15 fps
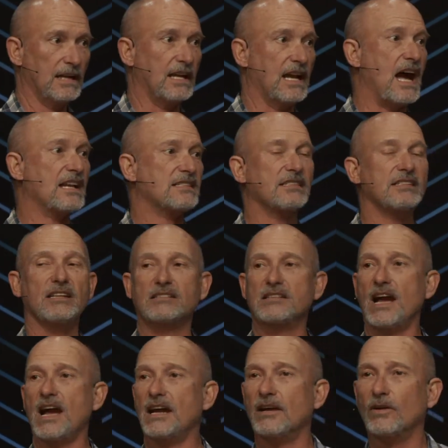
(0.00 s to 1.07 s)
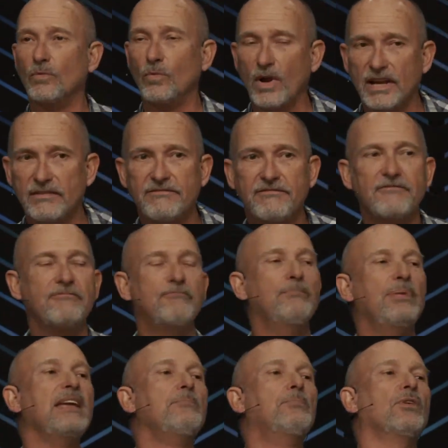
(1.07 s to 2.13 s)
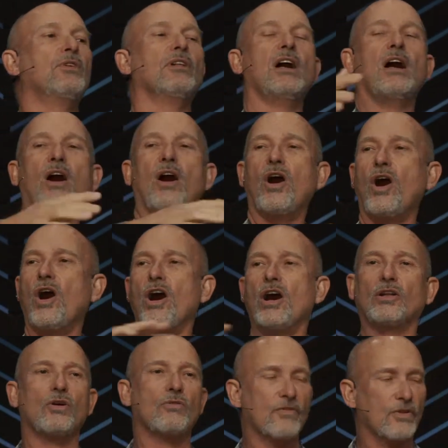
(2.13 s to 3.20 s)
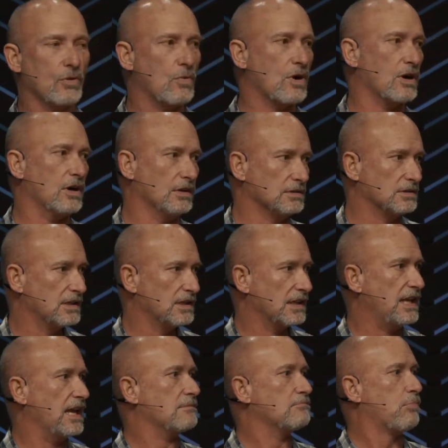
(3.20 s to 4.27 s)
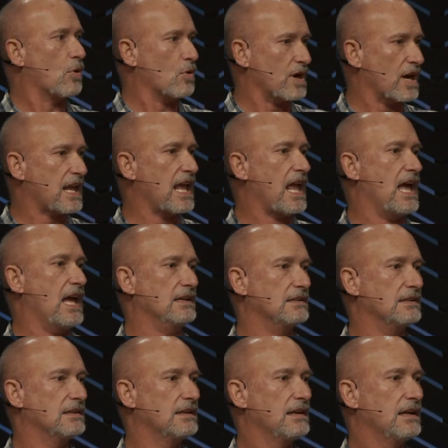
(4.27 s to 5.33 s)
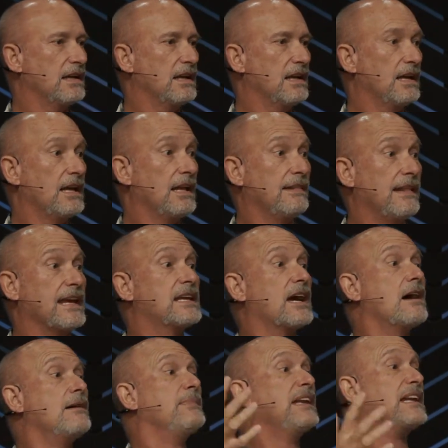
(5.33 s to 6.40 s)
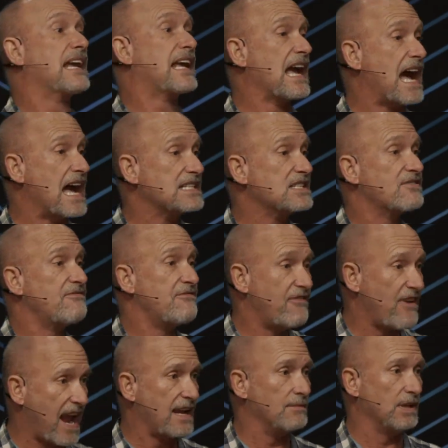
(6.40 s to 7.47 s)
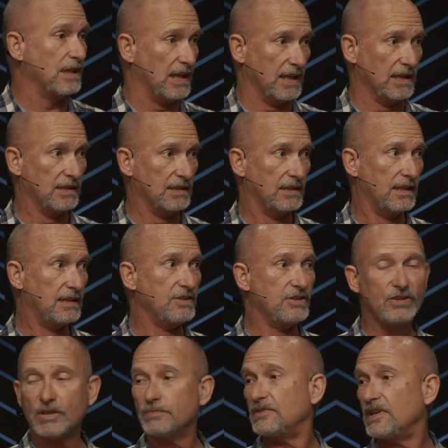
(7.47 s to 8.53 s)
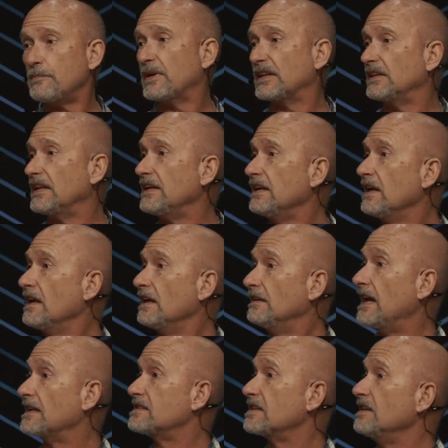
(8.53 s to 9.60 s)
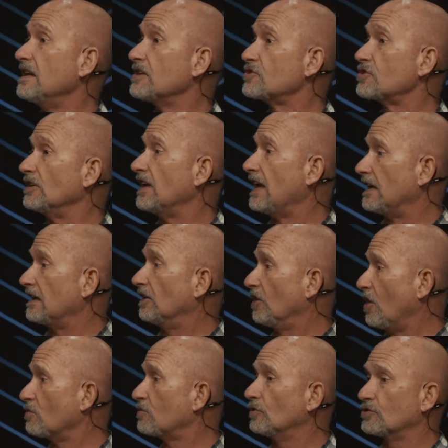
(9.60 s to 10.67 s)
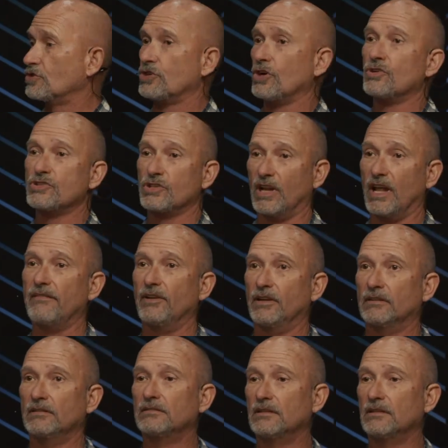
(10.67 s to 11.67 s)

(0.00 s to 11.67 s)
God's desire, when people all over the world get born again, they come into God's family. And typically, that's initially at a local church level,